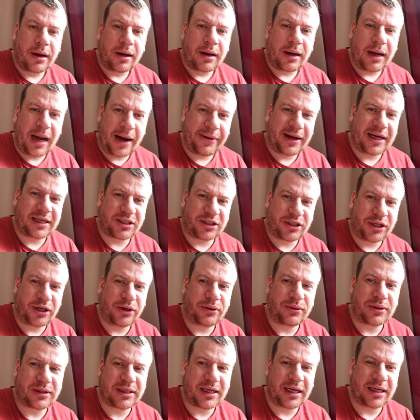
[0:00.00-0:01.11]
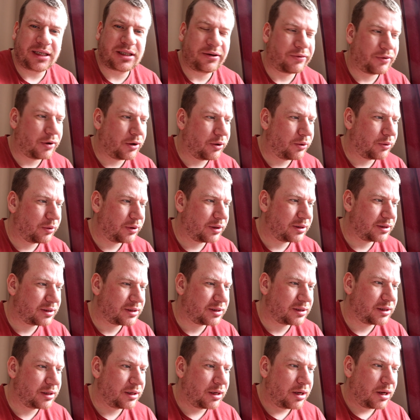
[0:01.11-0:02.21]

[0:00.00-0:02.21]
Now he has two sets of rollers.